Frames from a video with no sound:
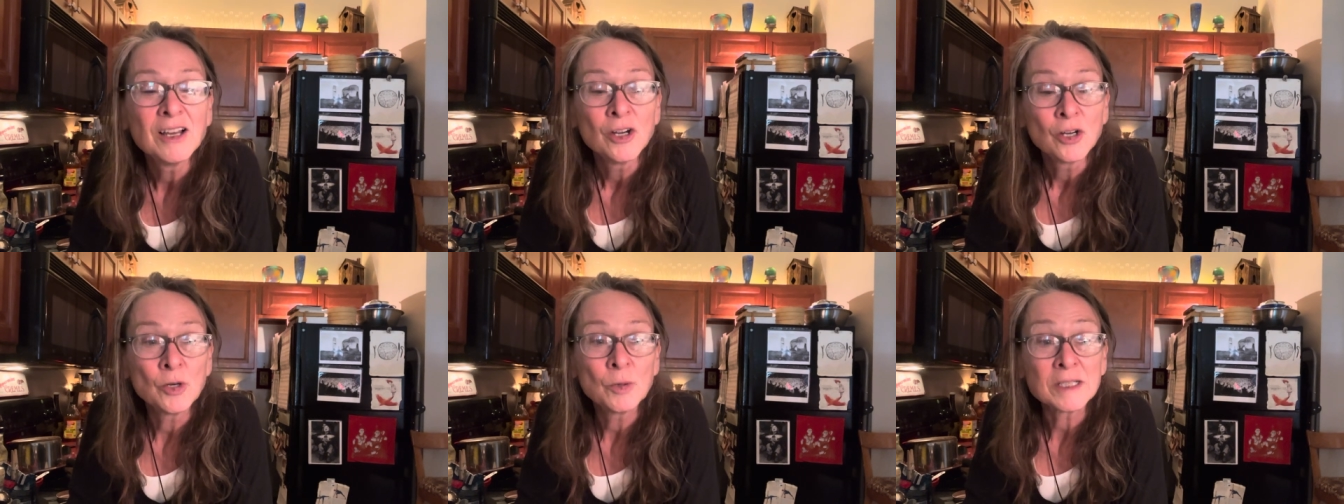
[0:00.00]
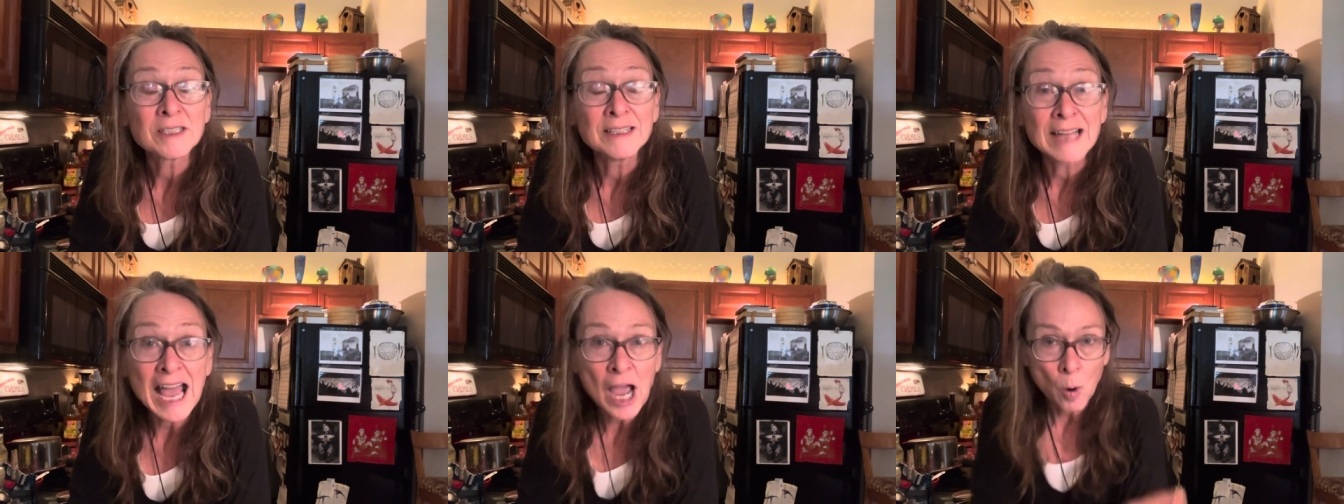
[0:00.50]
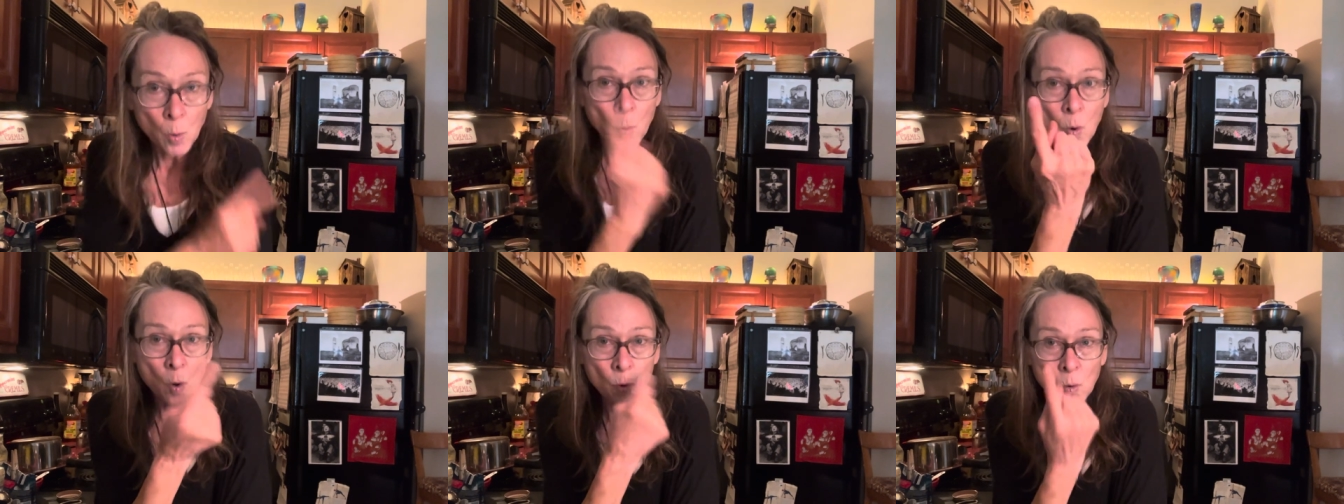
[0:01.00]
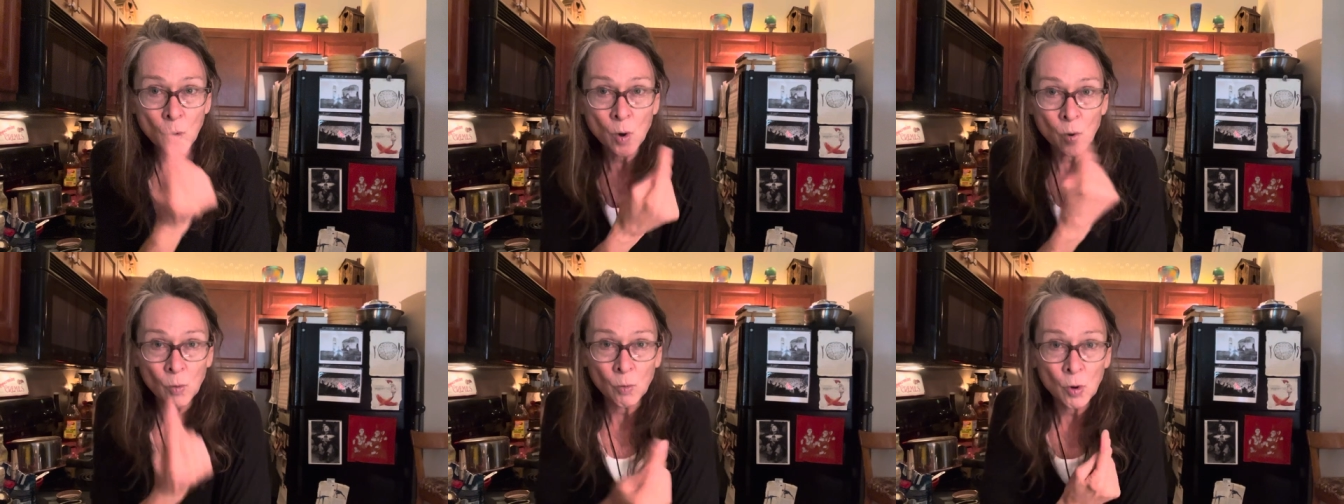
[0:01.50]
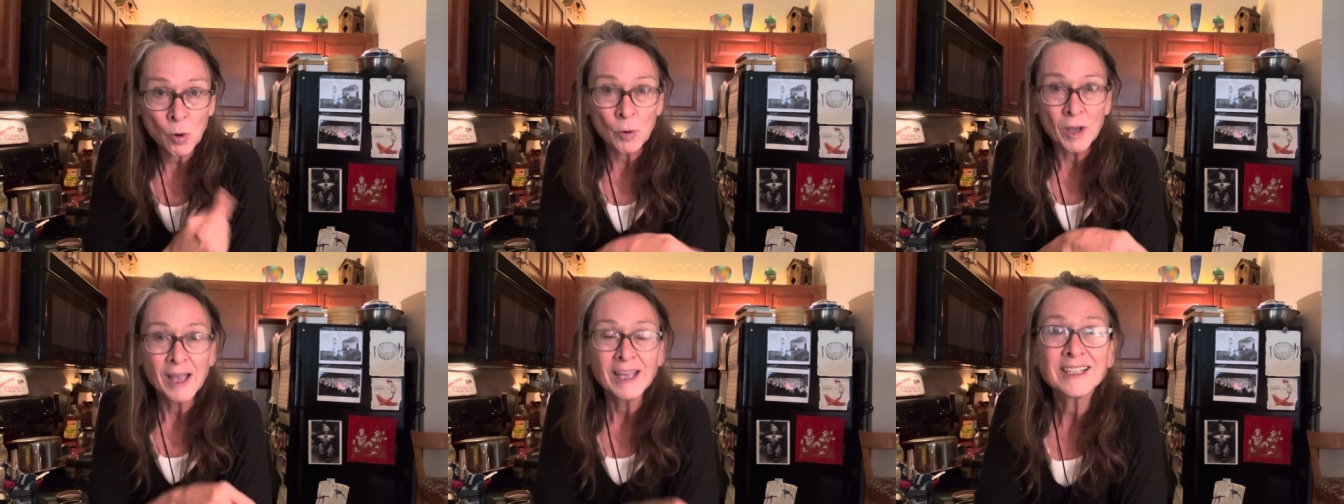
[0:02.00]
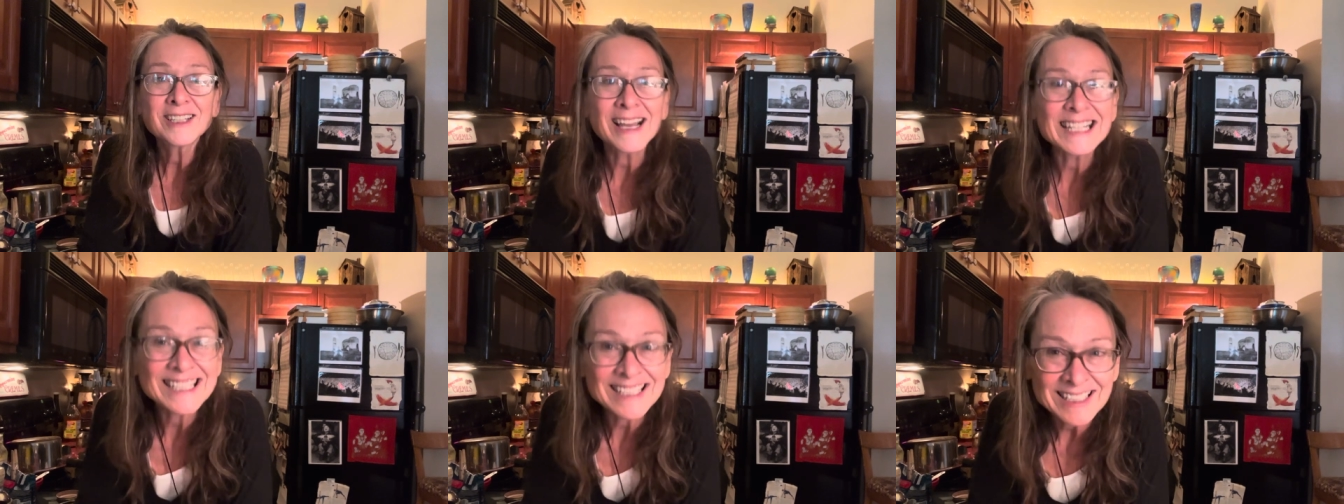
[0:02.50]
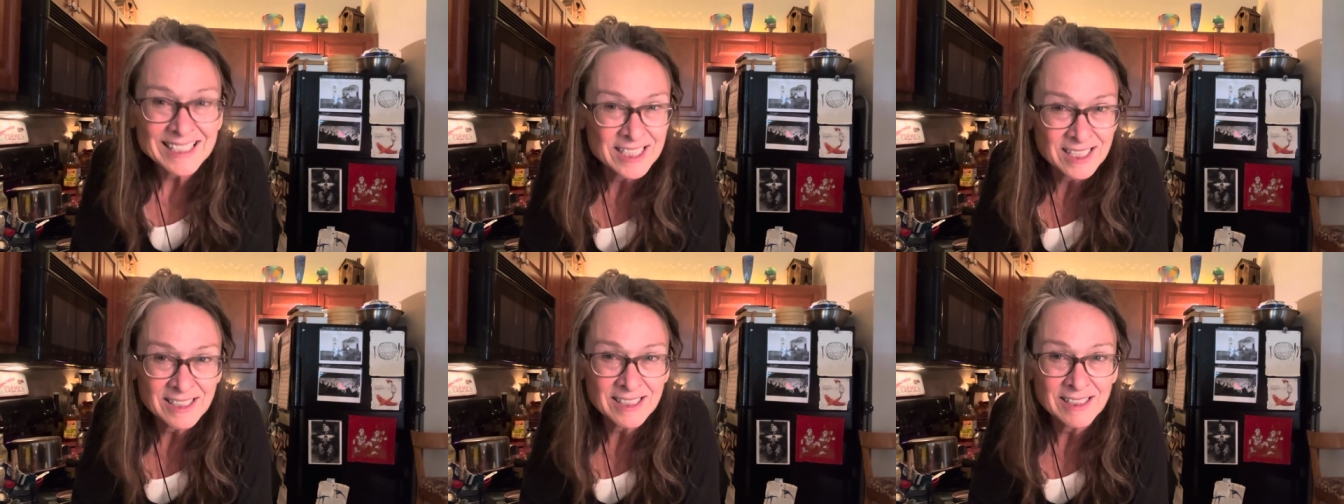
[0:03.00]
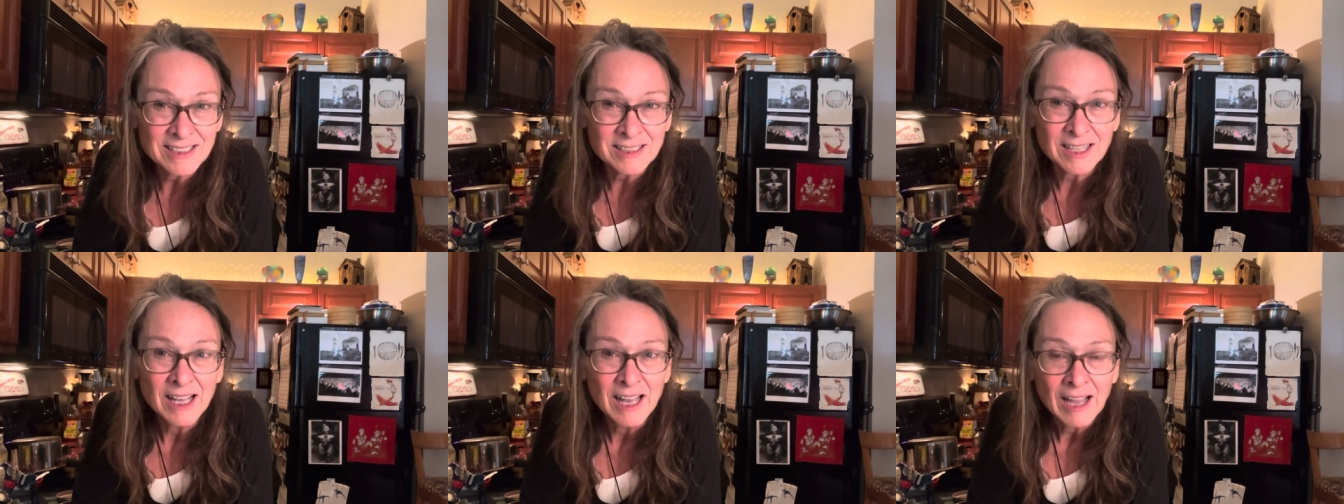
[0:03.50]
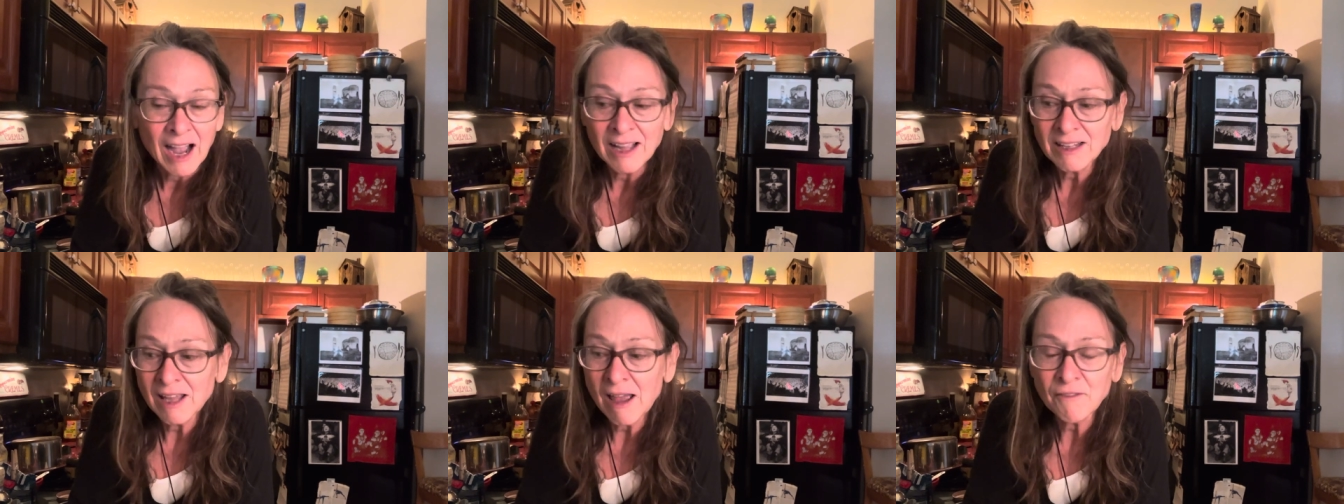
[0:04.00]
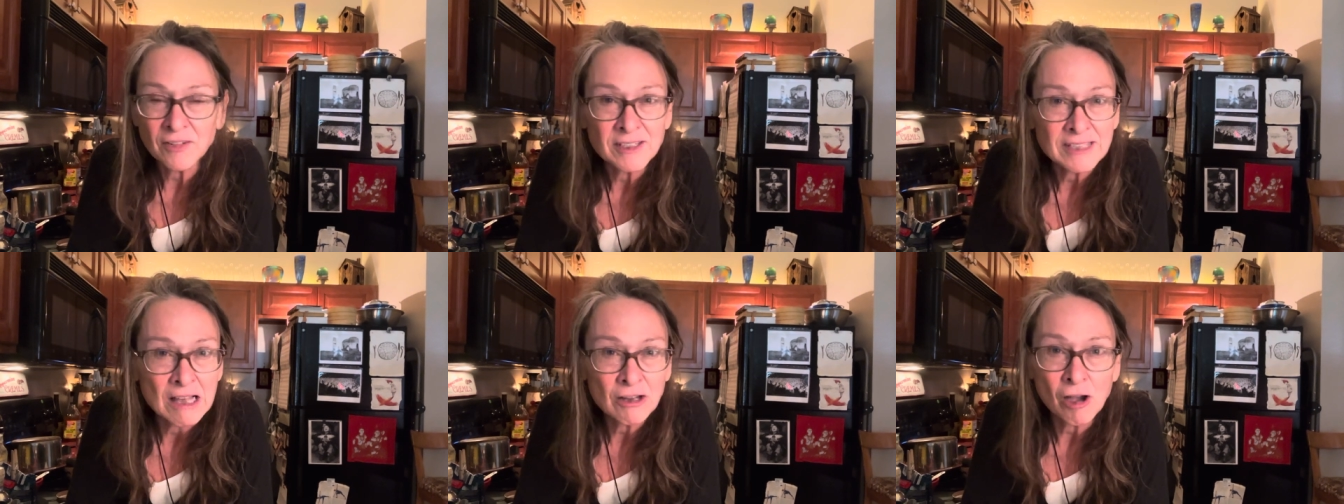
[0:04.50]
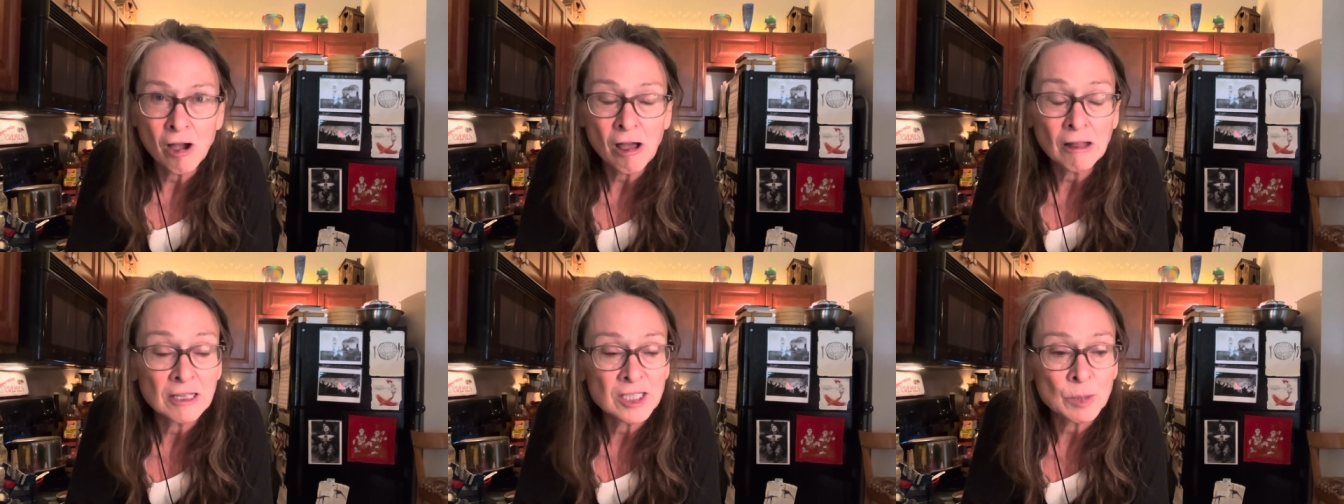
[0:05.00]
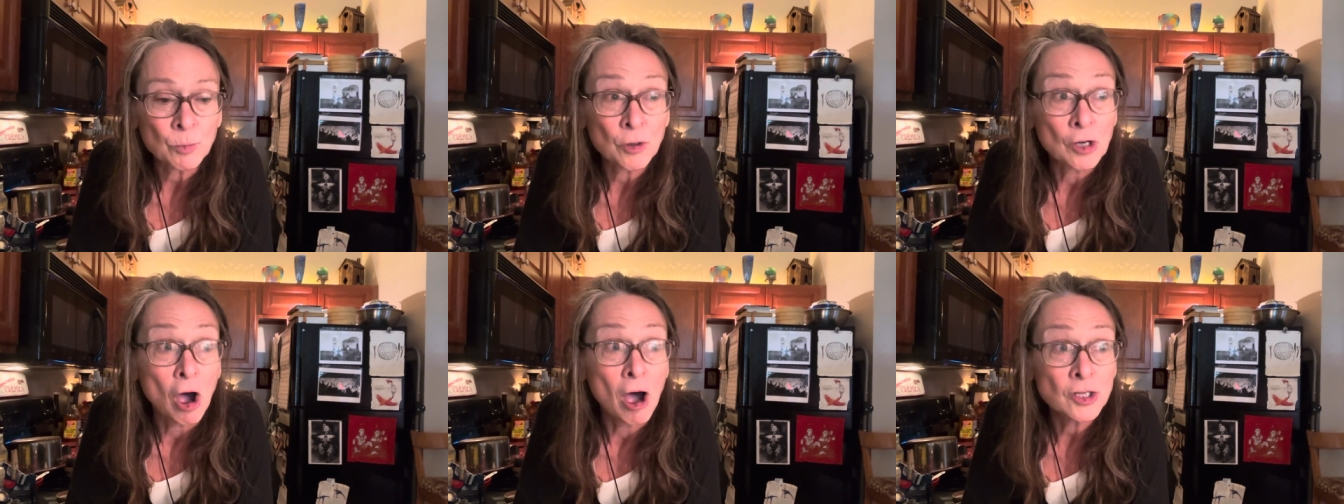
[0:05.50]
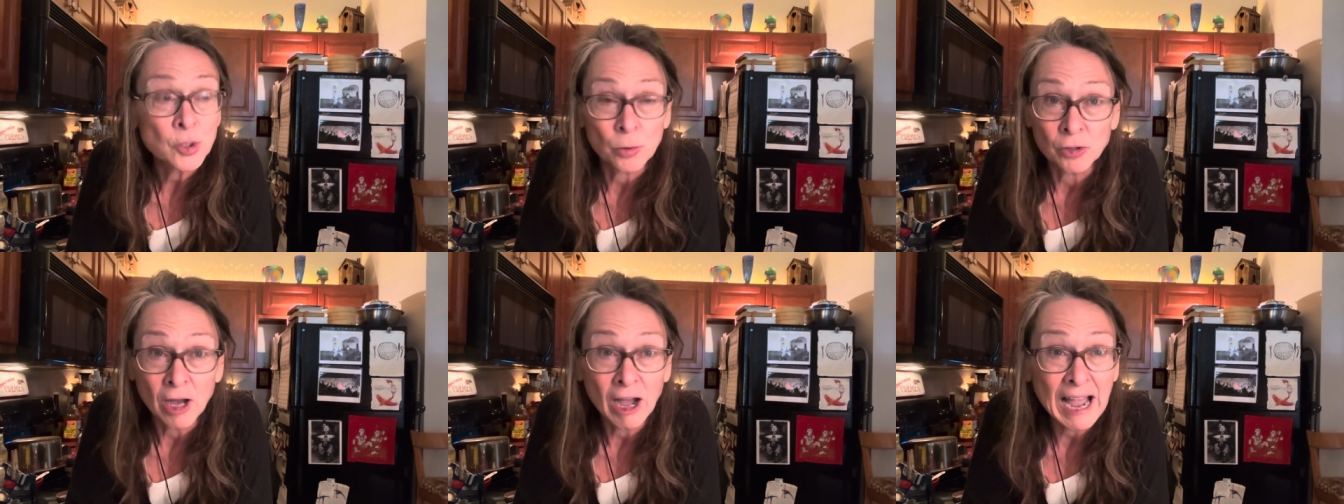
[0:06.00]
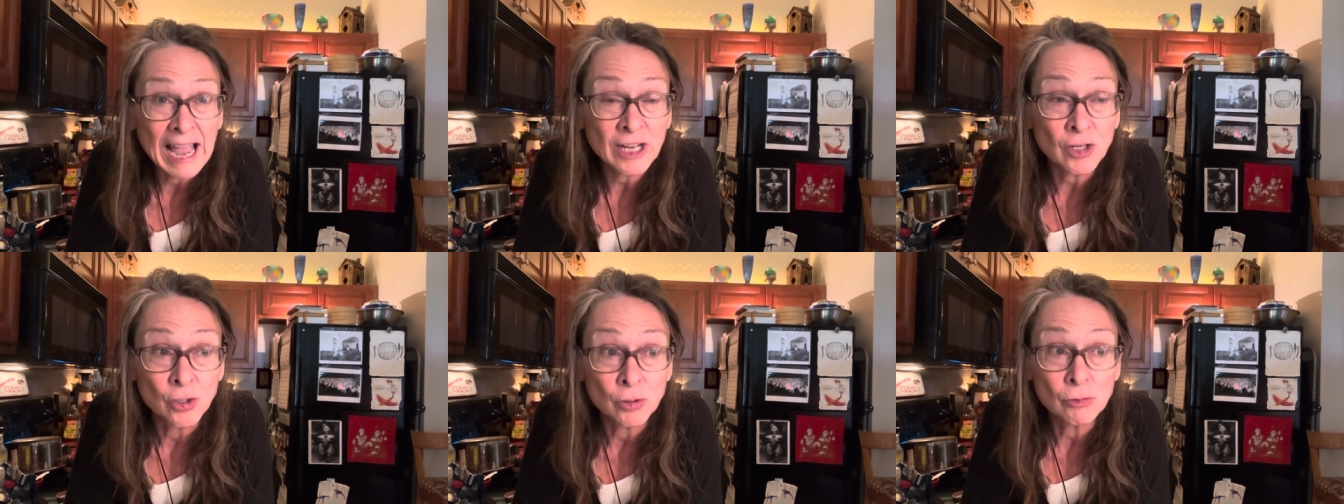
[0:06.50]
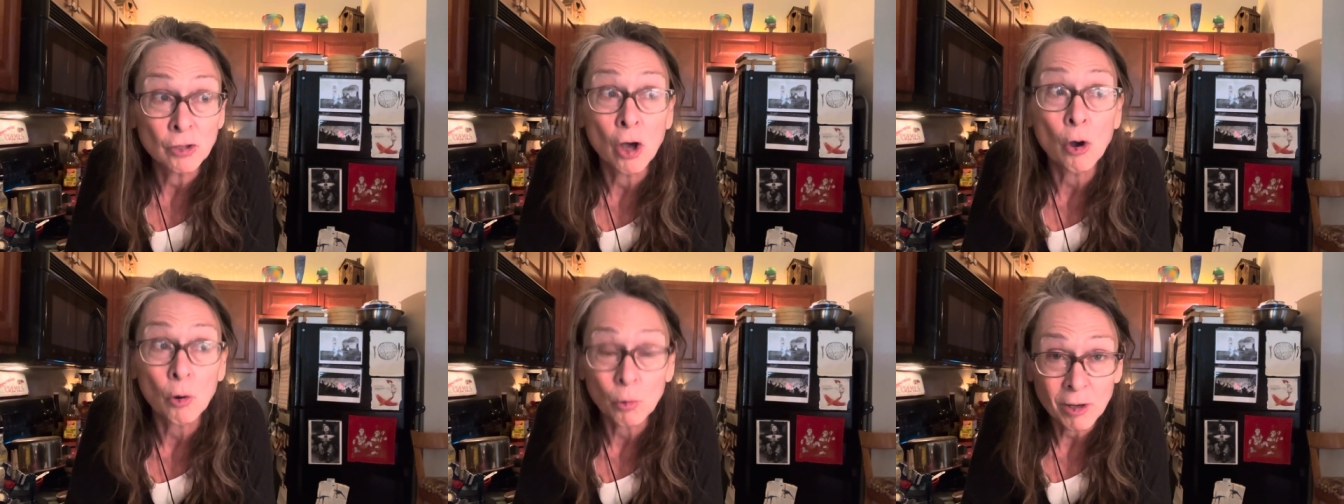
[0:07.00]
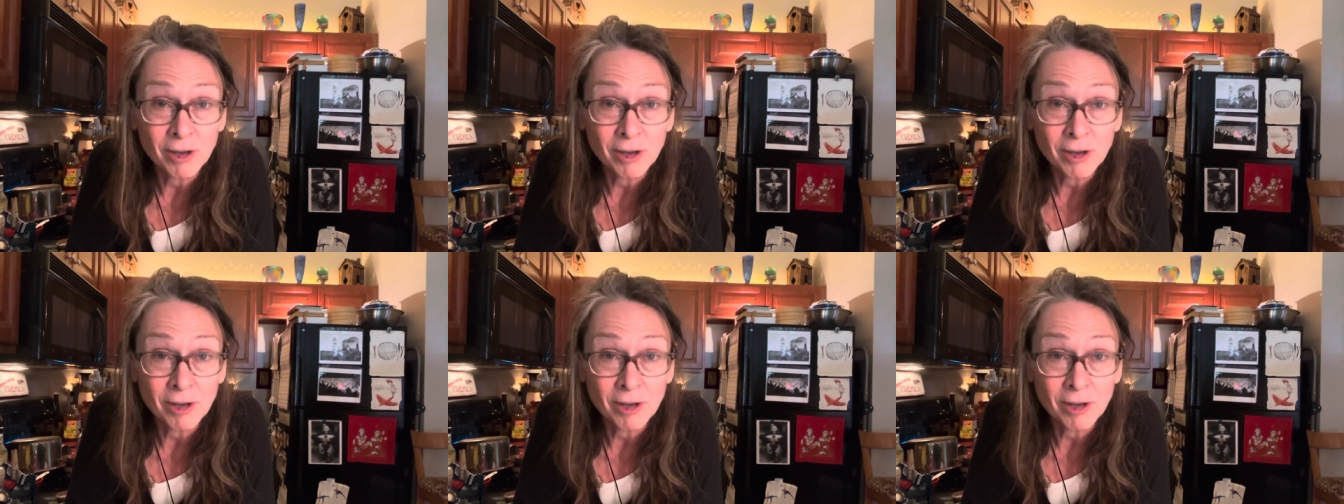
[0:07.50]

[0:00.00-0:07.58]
who is now, woo, woo, woo. He's got DTs. I left and his alcoholism went on to a high new low.